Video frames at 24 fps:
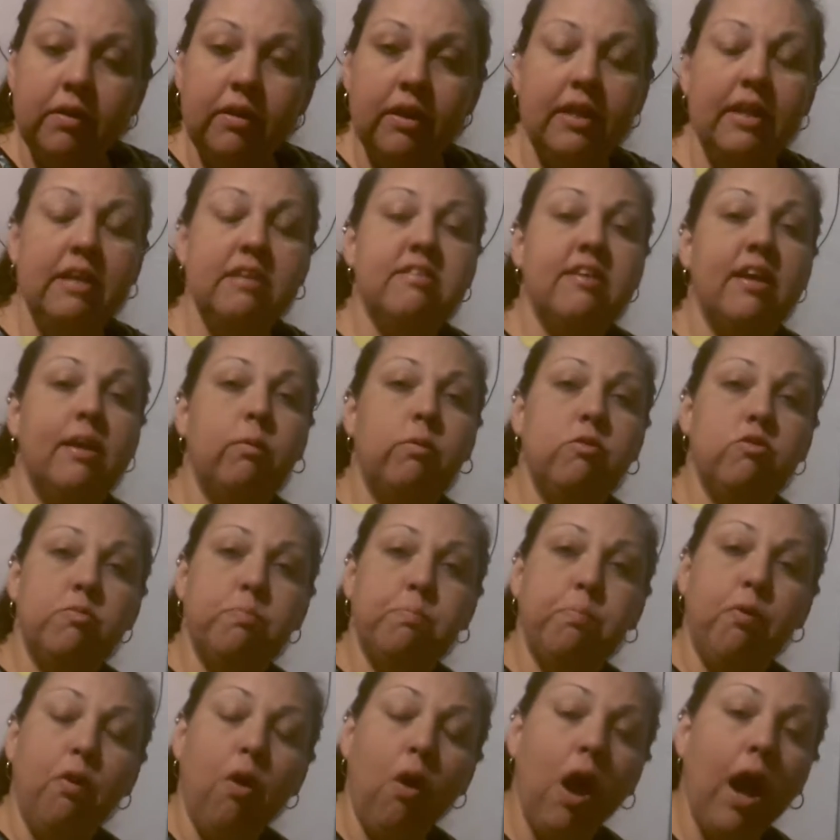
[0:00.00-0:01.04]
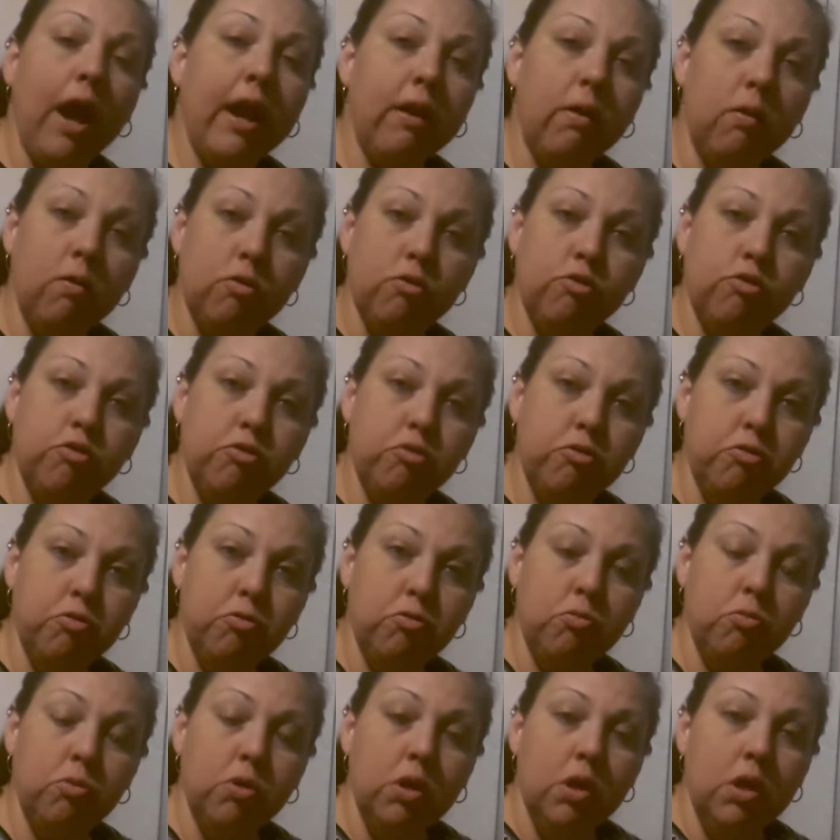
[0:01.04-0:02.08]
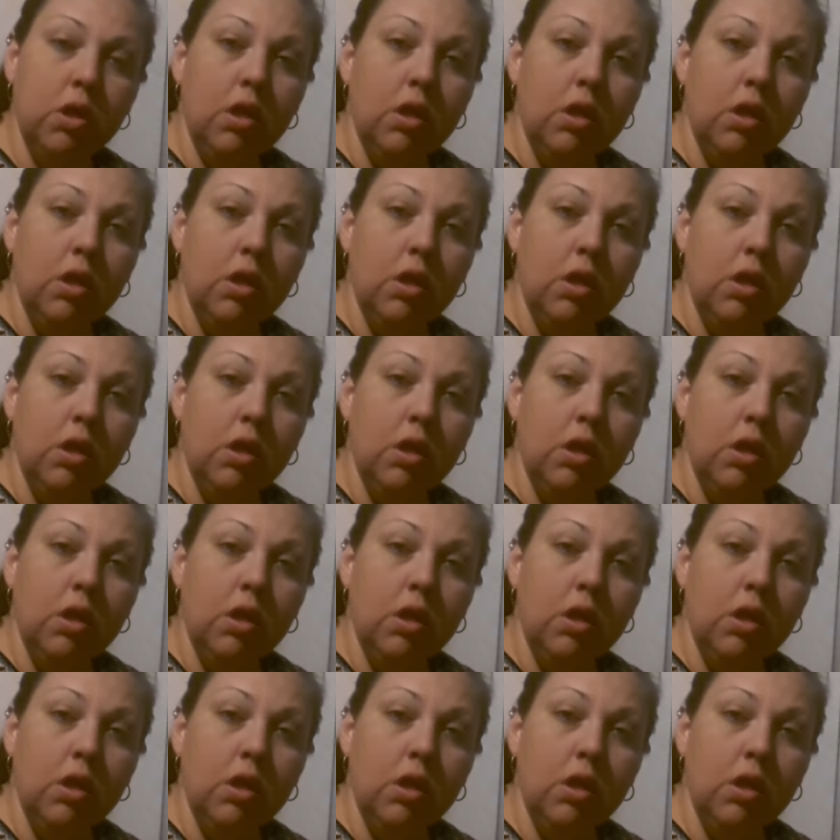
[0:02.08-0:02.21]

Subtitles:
That he said it was prior to